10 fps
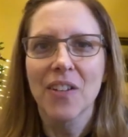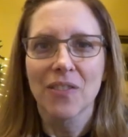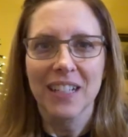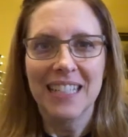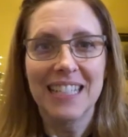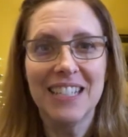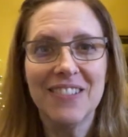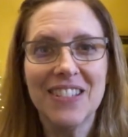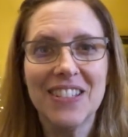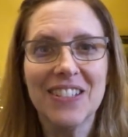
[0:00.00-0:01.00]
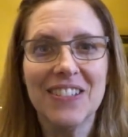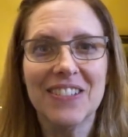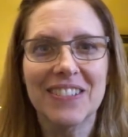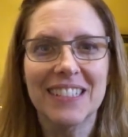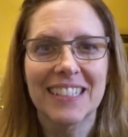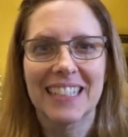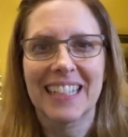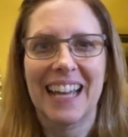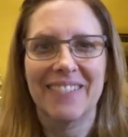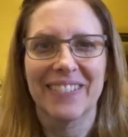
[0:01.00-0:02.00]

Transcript: We're gonna see you soon. God